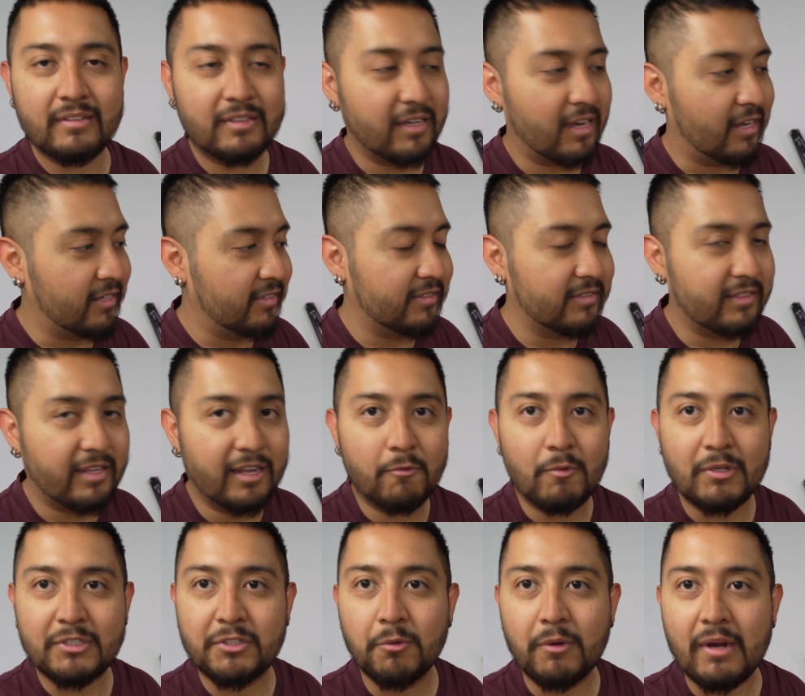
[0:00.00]
and there
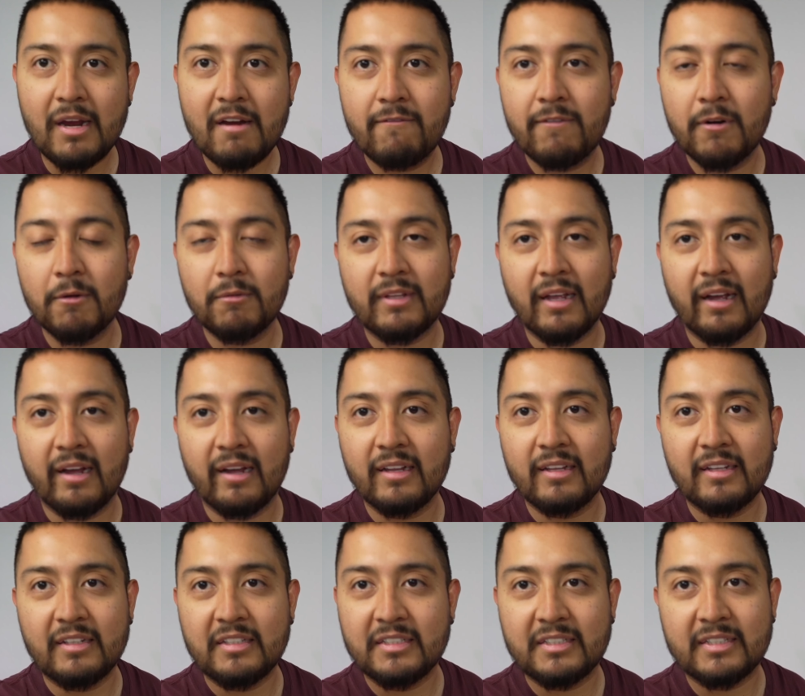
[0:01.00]
was no
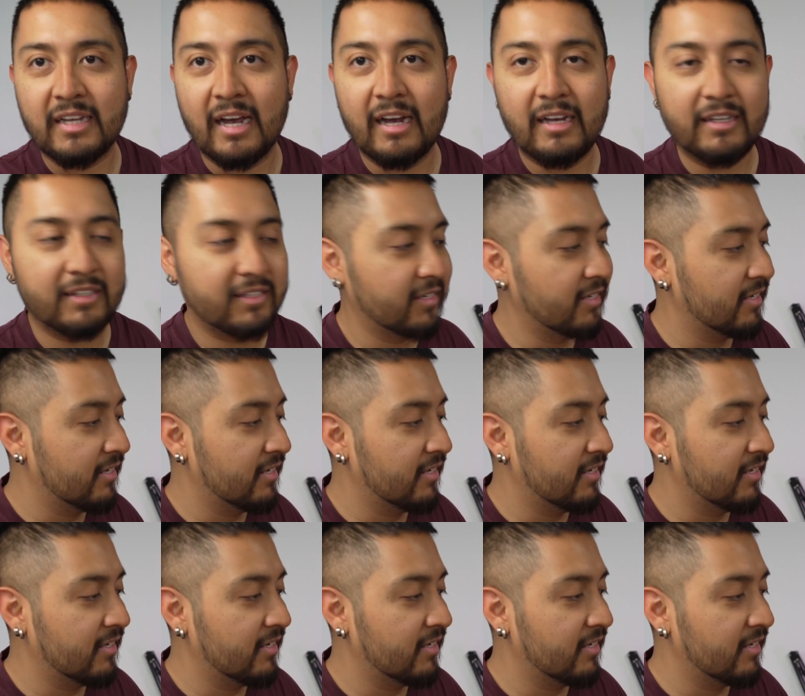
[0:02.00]
airflow inside.